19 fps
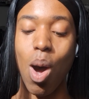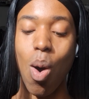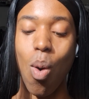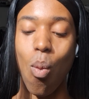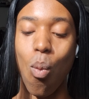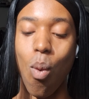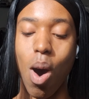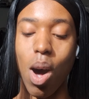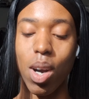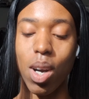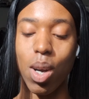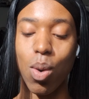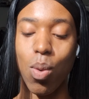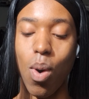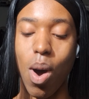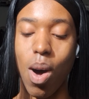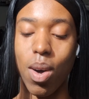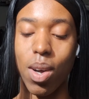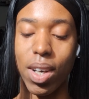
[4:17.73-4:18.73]
water
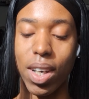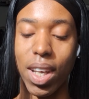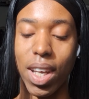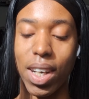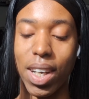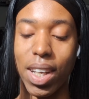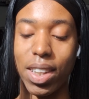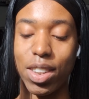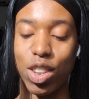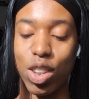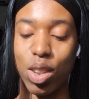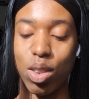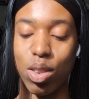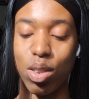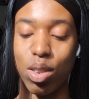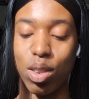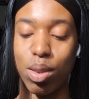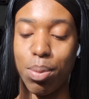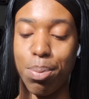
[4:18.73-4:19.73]
quality and
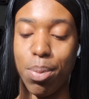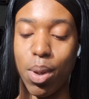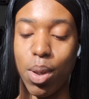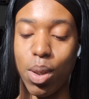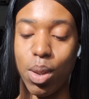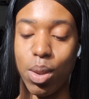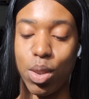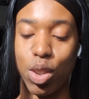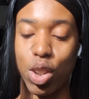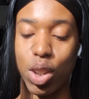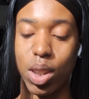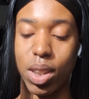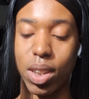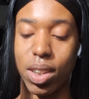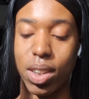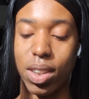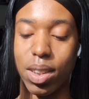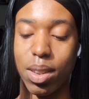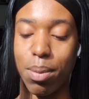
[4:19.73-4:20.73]
issues
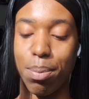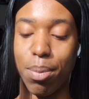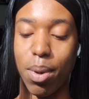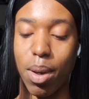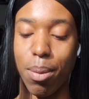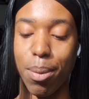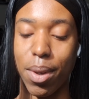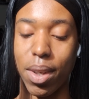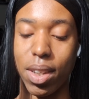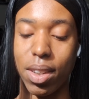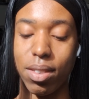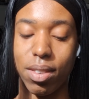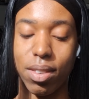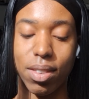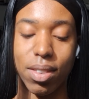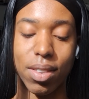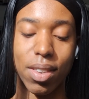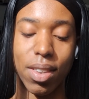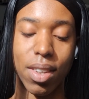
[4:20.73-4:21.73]
pollution permits.